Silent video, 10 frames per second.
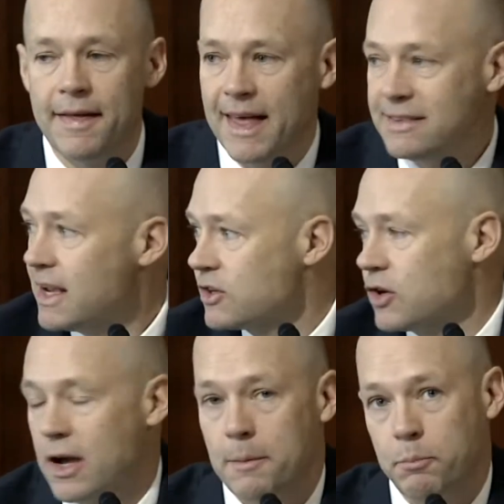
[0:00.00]
That's
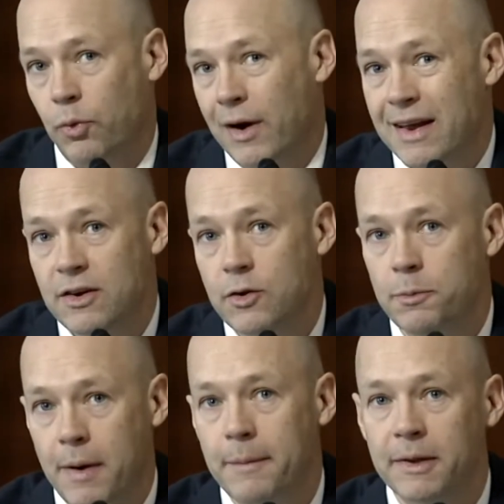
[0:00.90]
actually a brand
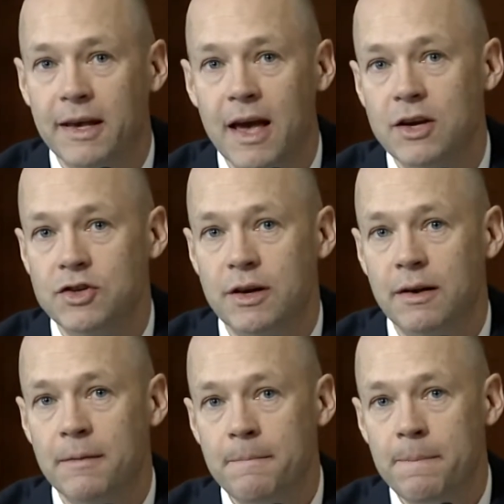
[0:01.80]
new
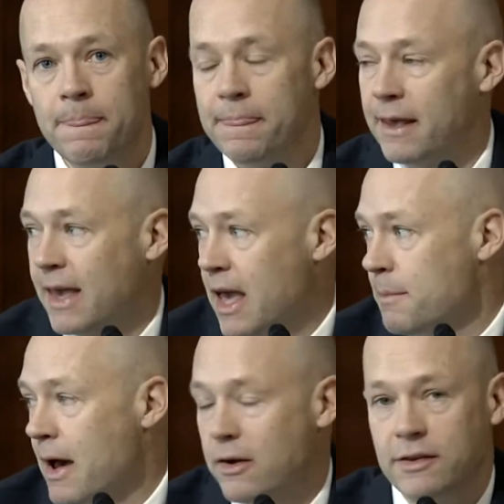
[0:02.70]
publication that
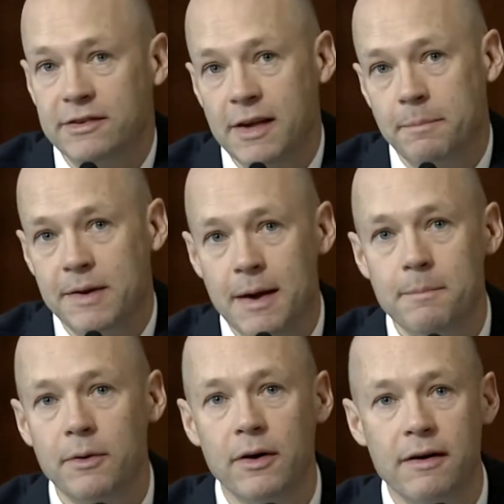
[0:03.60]
came out in
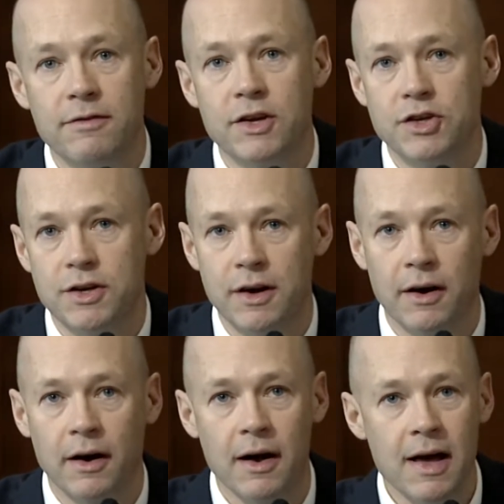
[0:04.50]
September of this
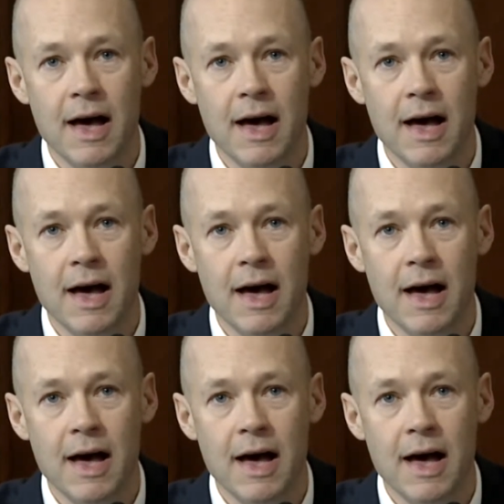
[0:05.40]
year,